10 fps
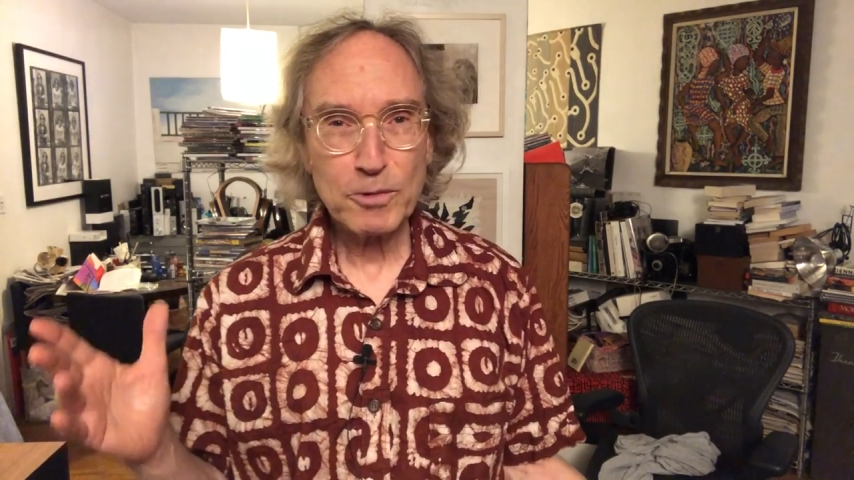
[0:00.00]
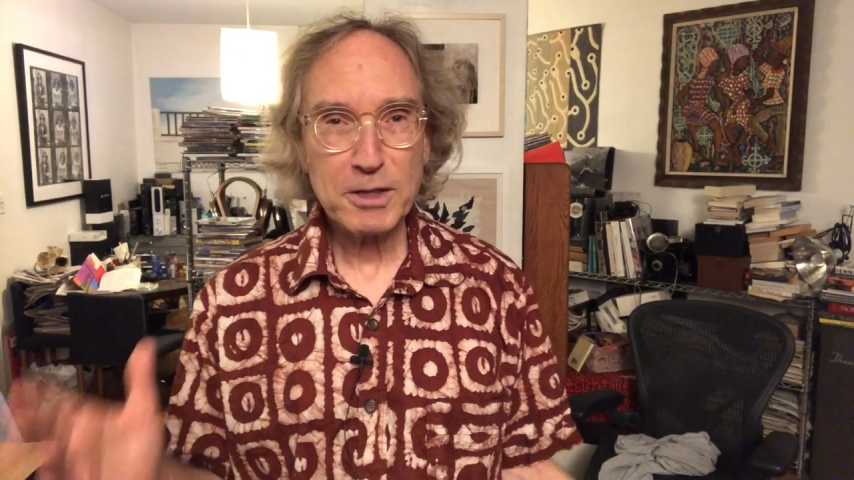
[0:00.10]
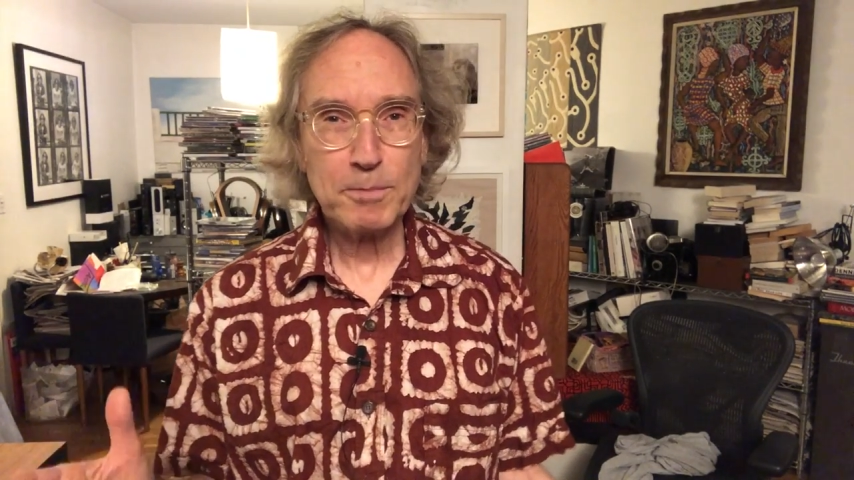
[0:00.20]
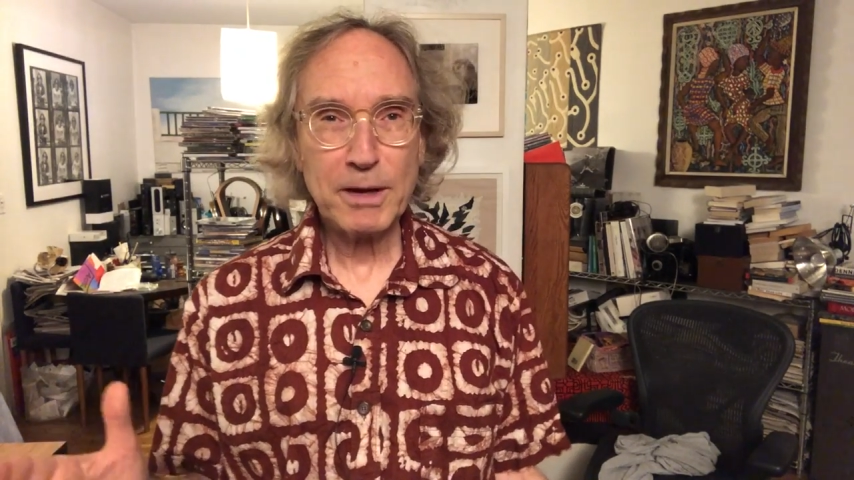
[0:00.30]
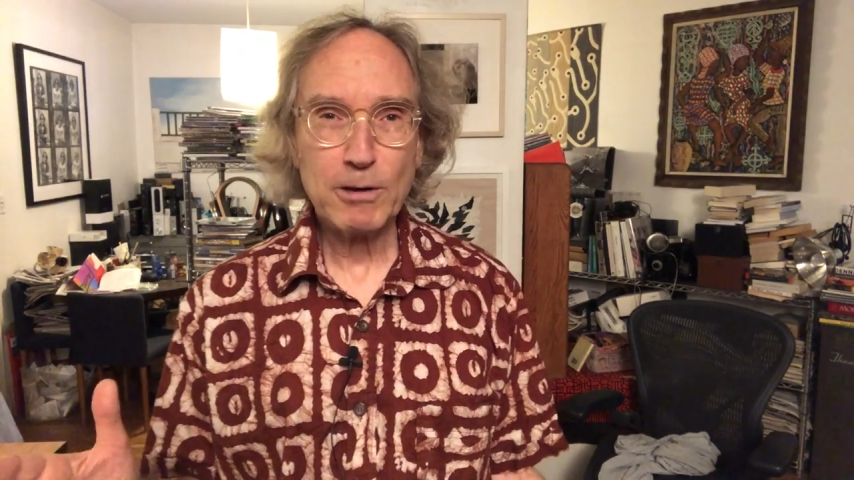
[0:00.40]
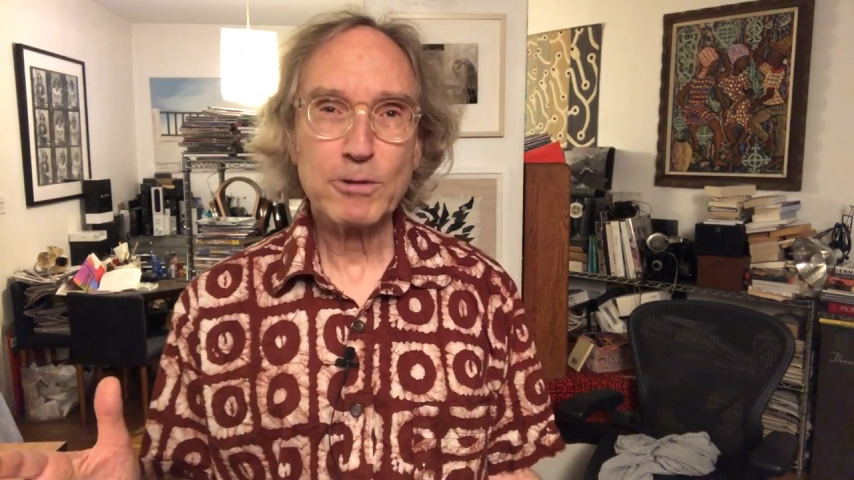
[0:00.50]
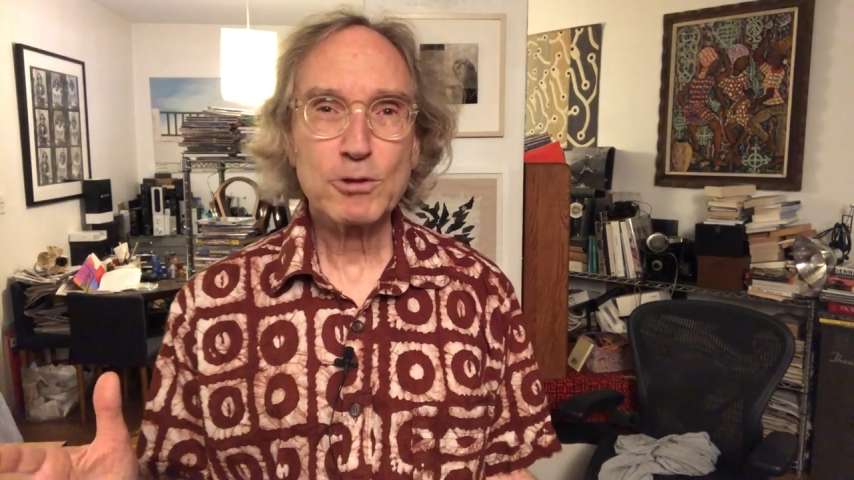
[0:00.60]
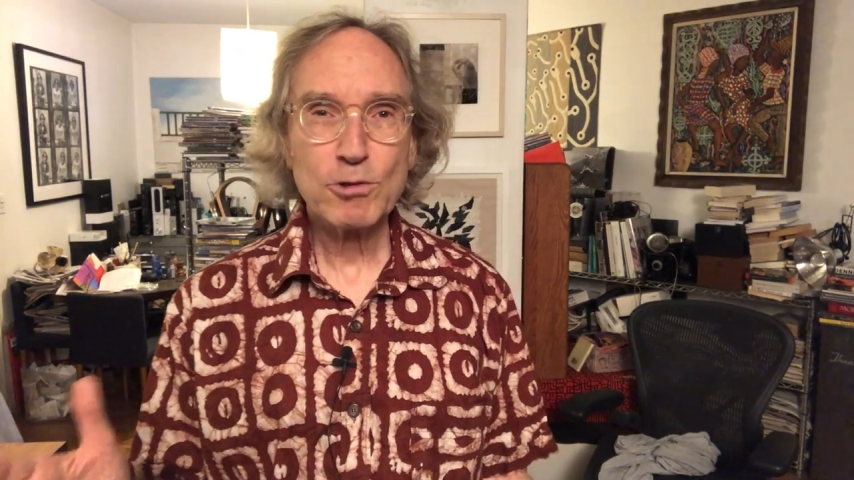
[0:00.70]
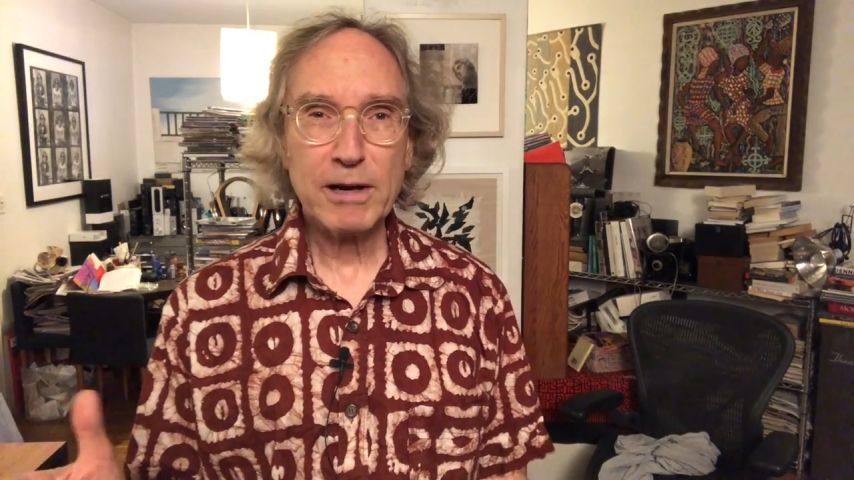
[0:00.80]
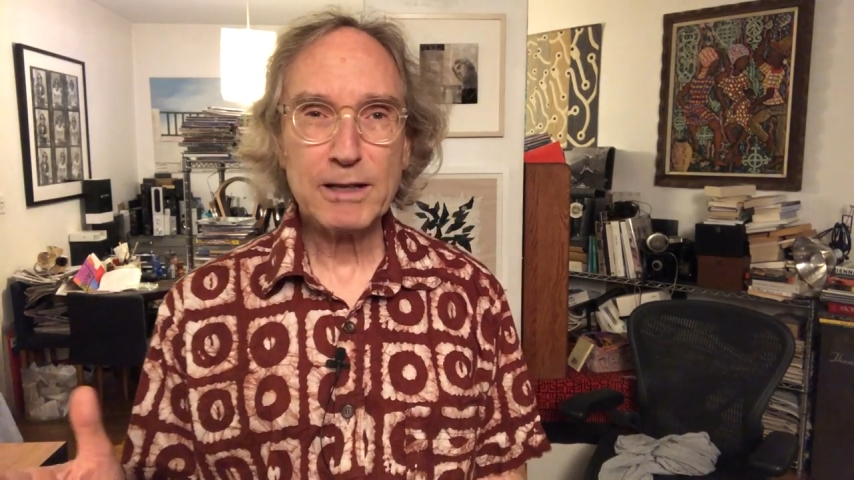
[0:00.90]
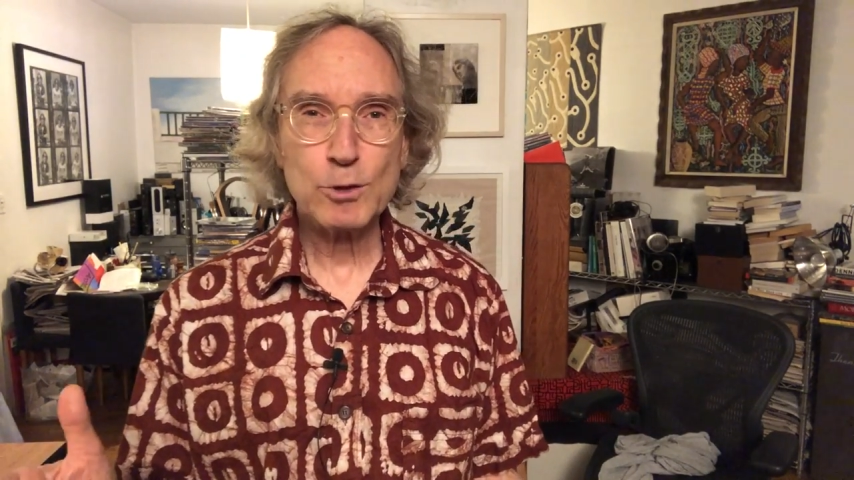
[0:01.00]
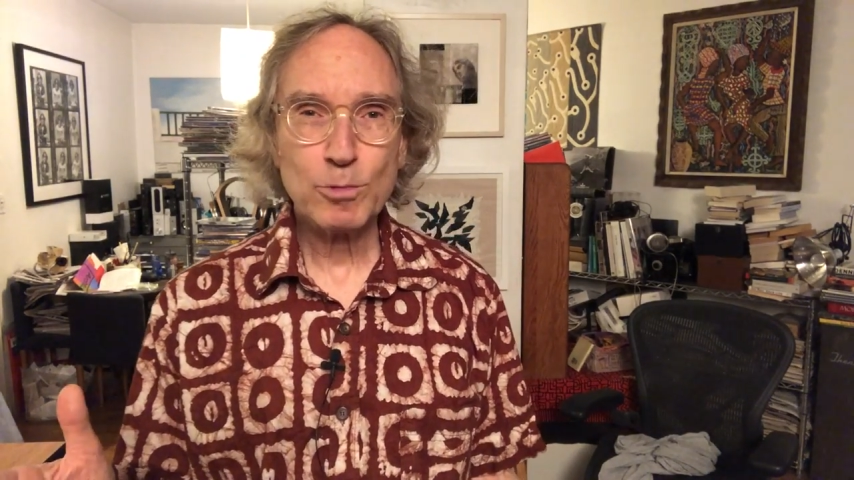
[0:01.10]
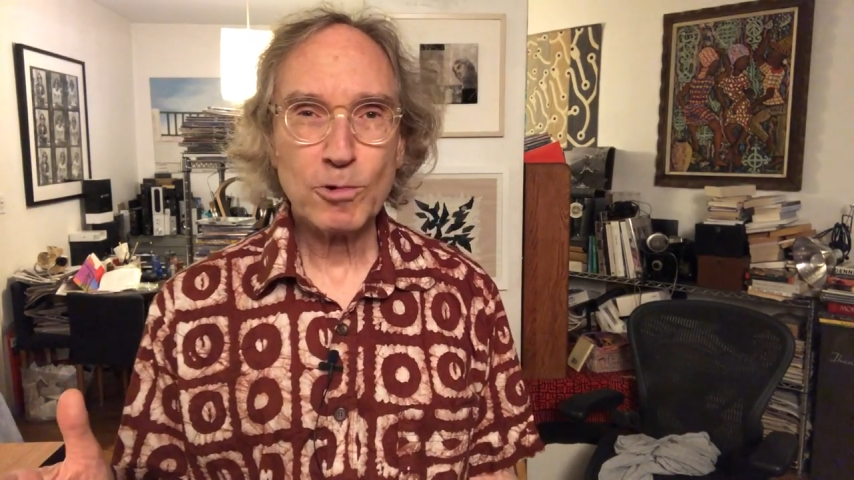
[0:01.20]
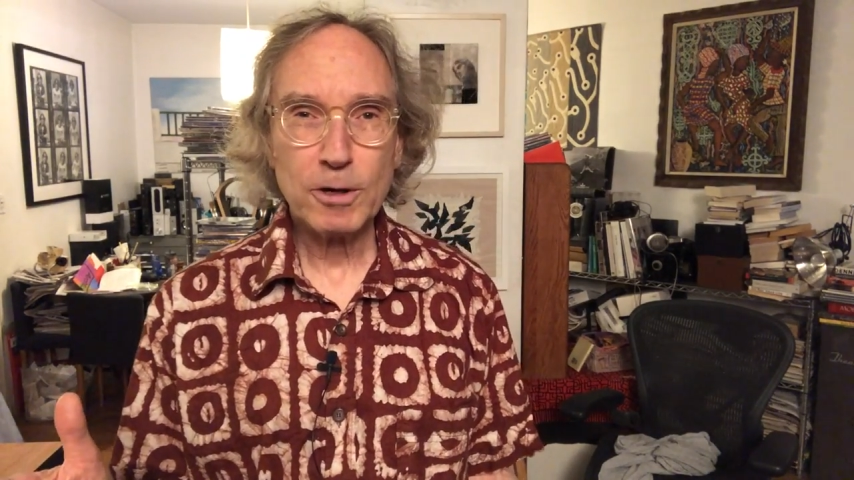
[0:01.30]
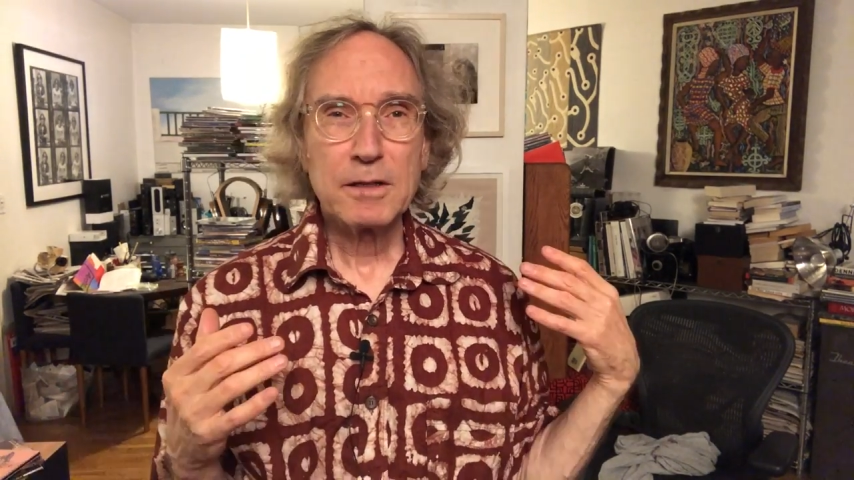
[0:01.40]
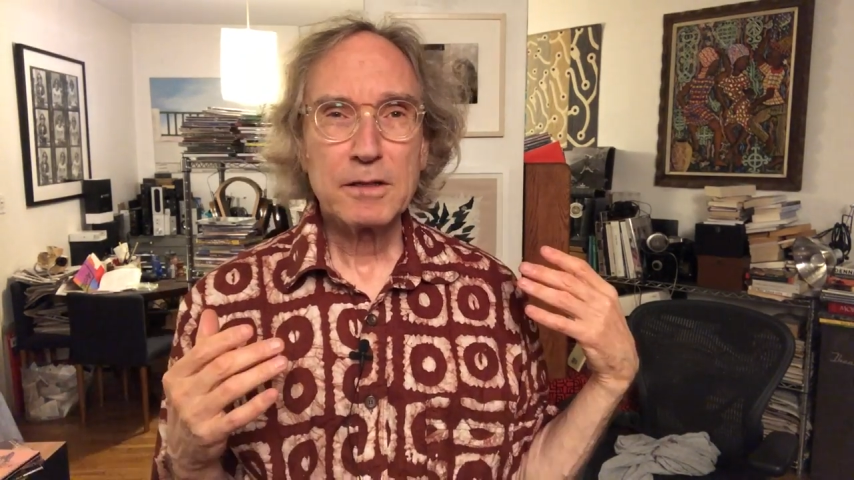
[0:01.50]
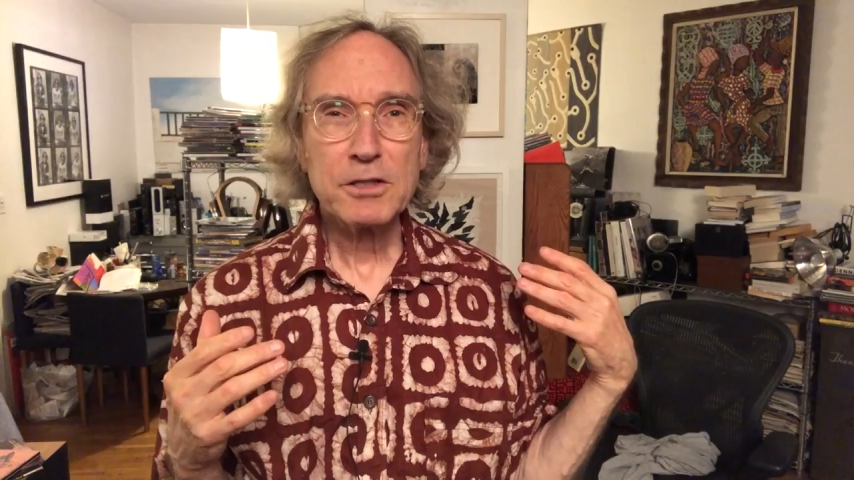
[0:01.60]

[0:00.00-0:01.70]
with a better transport.